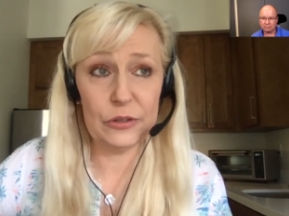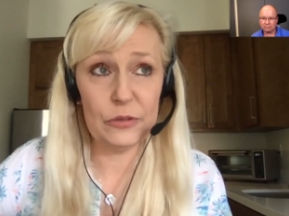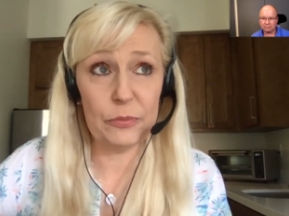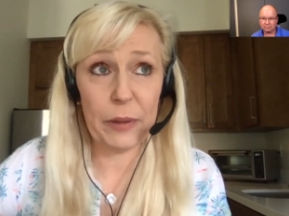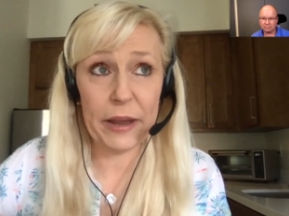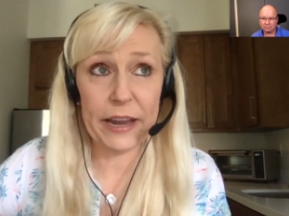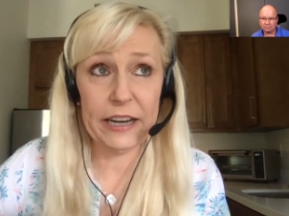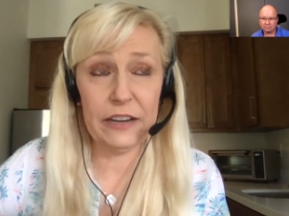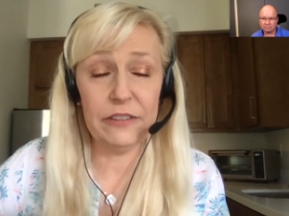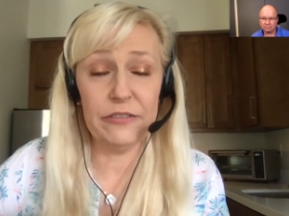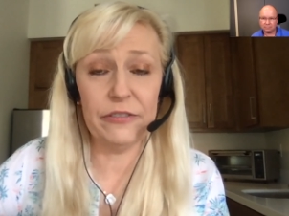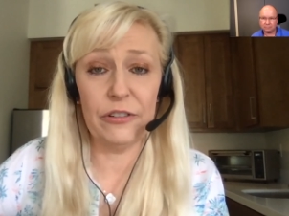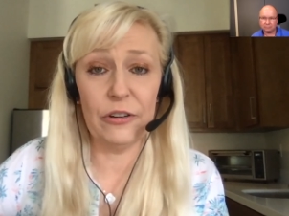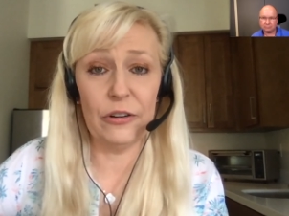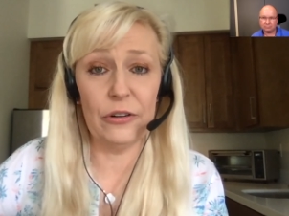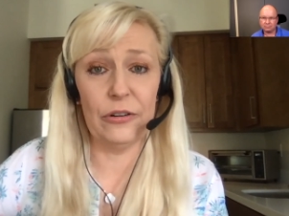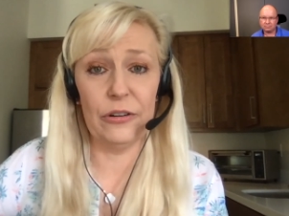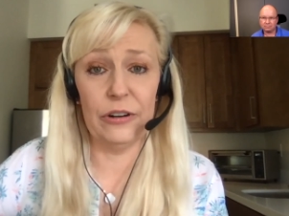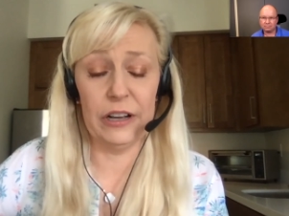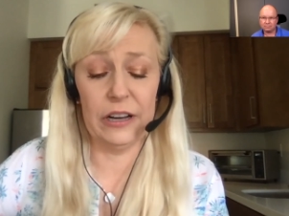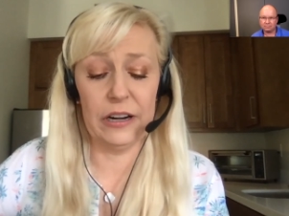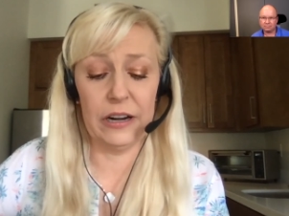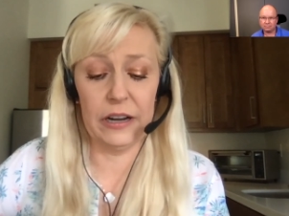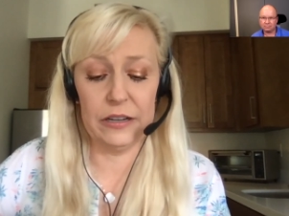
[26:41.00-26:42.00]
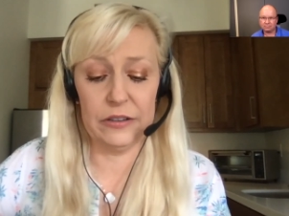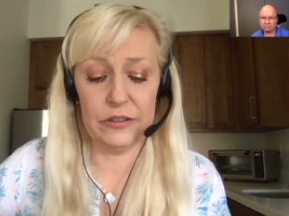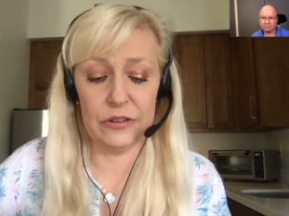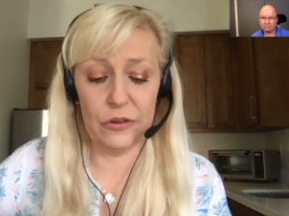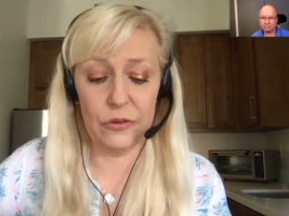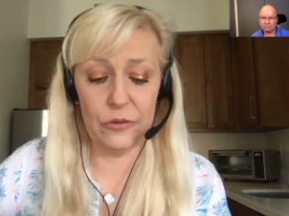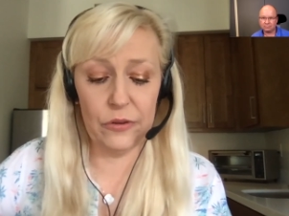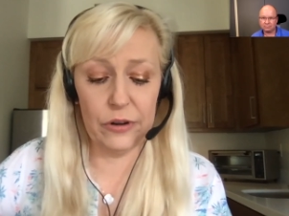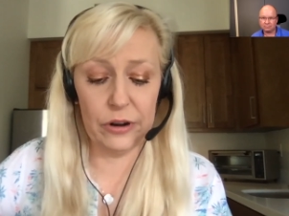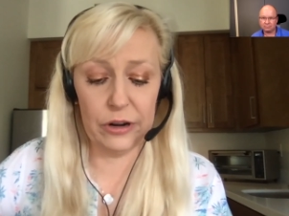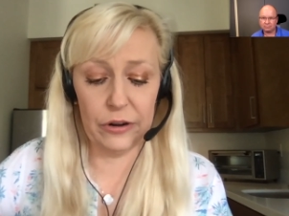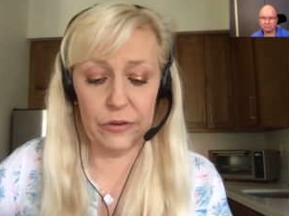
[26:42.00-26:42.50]
It was painful, and I
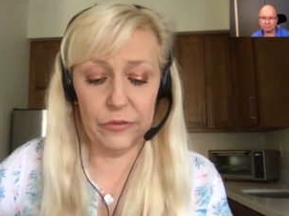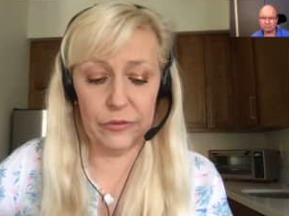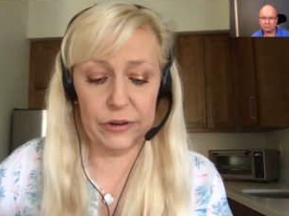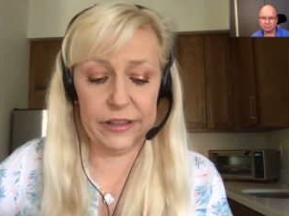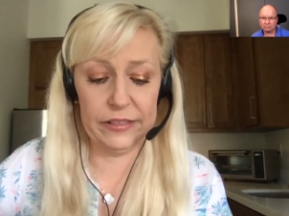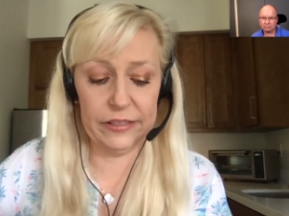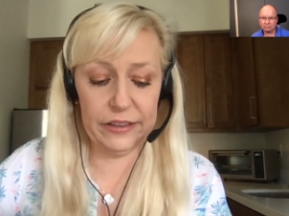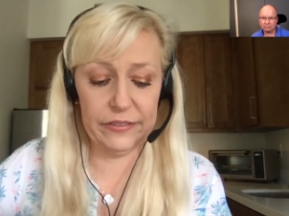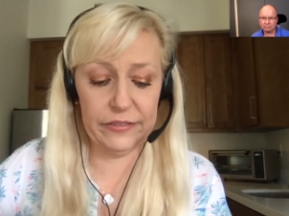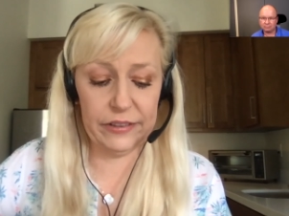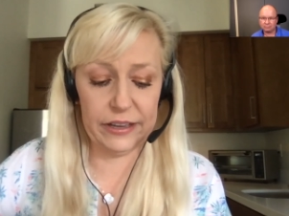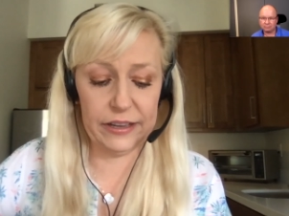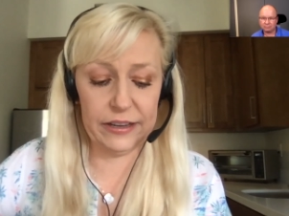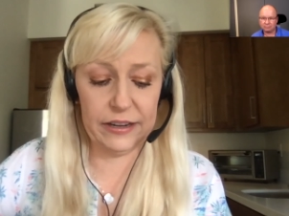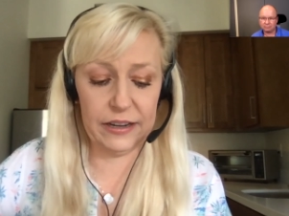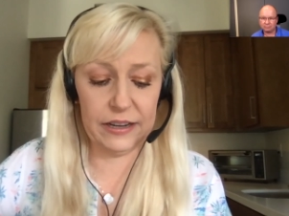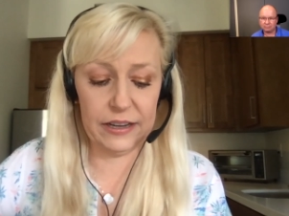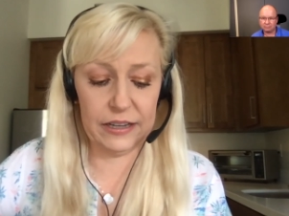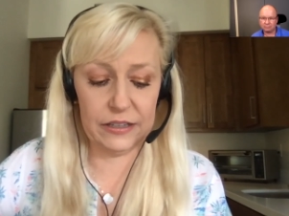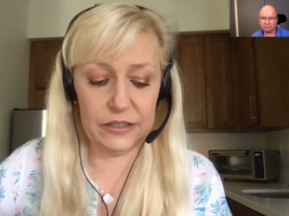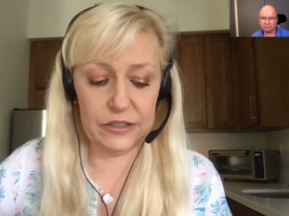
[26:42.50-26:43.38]
don't want to relive it.